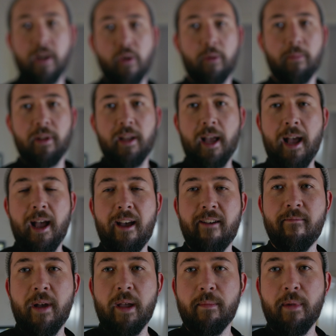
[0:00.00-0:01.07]
normally
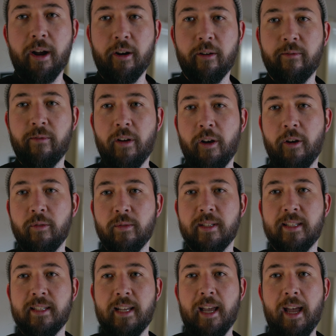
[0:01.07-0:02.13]
have my microphone
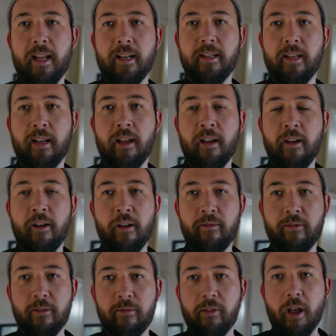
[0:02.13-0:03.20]
set
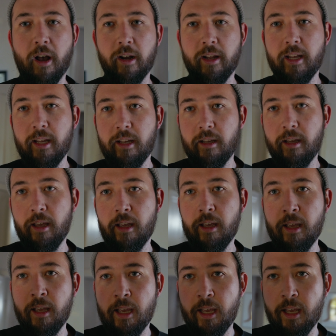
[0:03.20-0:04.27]
for vlogging.
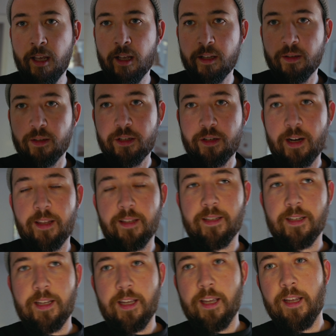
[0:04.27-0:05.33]
So let's try
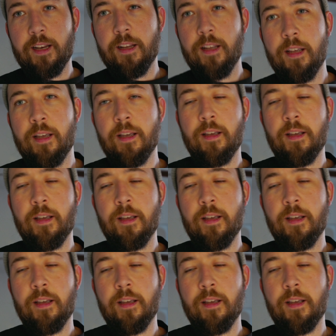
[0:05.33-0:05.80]
this again.